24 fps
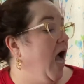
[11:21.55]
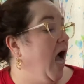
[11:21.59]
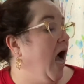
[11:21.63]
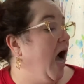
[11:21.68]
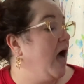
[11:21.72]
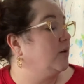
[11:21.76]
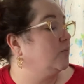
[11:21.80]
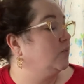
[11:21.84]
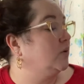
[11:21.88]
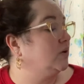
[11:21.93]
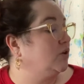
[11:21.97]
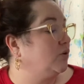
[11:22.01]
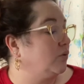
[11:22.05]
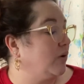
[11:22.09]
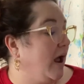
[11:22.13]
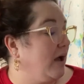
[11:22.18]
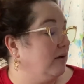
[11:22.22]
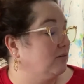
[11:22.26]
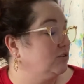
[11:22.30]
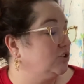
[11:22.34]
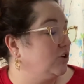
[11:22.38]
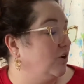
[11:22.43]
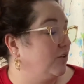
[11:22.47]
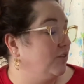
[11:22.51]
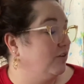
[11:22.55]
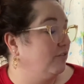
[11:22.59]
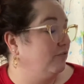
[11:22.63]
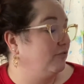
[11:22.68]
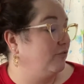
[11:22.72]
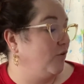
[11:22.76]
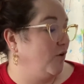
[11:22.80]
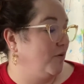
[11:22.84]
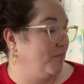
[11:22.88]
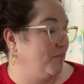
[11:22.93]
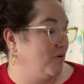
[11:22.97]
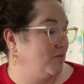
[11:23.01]
and would crouch on the
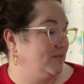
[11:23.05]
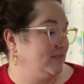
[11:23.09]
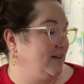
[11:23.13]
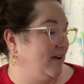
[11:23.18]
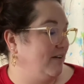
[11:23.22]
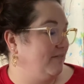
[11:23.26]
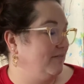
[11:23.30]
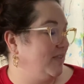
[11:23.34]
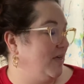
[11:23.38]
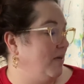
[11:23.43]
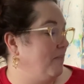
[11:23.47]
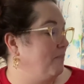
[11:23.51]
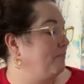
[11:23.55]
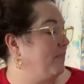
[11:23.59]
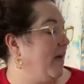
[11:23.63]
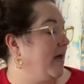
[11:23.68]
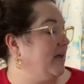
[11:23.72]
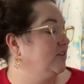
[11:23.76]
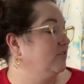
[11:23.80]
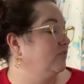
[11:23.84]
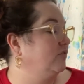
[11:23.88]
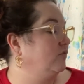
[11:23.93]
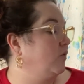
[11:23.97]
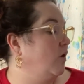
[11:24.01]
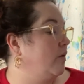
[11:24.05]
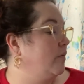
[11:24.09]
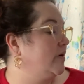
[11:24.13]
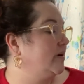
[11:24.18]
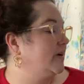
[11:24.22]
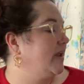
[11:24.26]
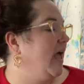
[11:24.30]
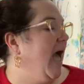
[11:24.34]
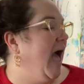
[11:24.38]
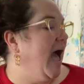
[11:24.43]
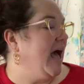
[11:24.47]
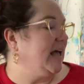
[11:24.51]
foremost of them, bent
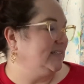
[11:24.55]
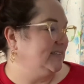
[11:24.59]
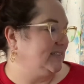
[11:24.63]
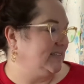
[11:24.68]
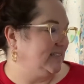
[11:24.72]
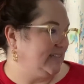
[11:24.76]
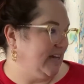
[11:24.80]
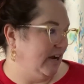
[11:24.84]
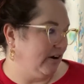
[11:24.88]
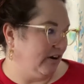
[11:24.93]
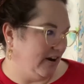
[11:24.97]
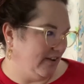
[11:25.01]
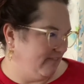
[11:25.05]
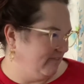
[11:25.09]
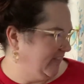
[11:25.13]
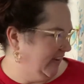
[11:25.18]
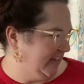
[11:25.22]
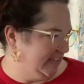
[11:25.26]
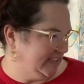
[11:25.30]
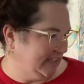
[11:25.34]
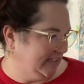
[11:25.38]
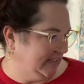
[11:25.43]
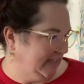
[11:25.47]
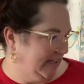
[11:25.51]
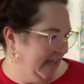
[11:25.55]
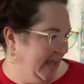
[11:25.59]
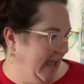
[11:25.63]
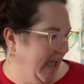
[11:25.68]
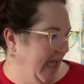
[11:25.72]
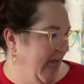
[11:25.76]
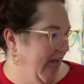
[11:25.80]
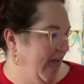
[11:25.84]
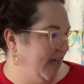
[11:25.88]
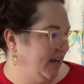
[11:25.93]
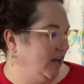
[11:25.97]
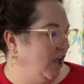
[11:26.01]
forward and staring fixedly
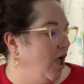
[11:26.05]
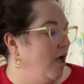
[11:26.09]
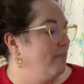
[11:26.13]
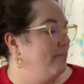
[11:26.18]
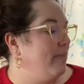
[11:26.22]
ahead,